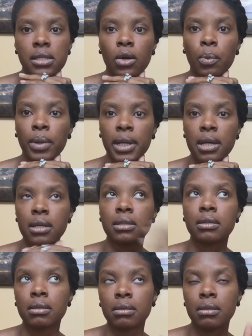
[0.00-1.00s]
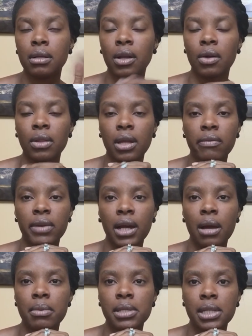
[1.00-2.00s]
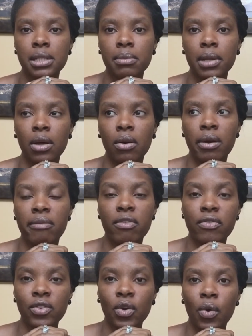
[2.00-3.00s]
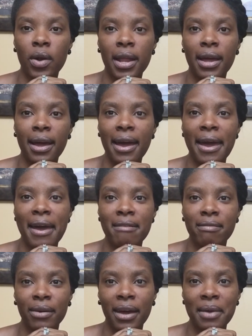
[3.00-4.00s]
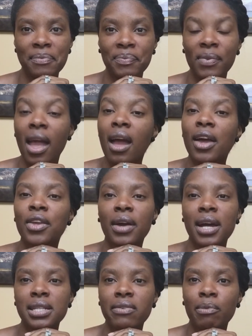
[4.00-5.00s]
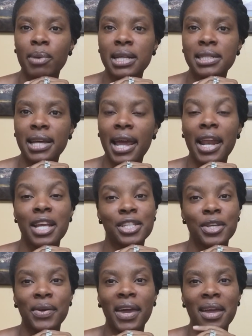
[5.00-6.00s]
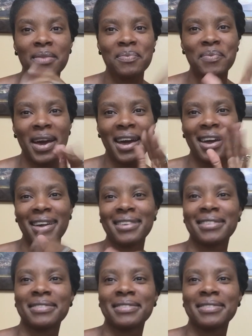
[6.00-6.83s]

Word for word: So please you know, leave in the comment section below if you've scored like I have, okay? You guys have a blessed day, and I'll see you again. Bye.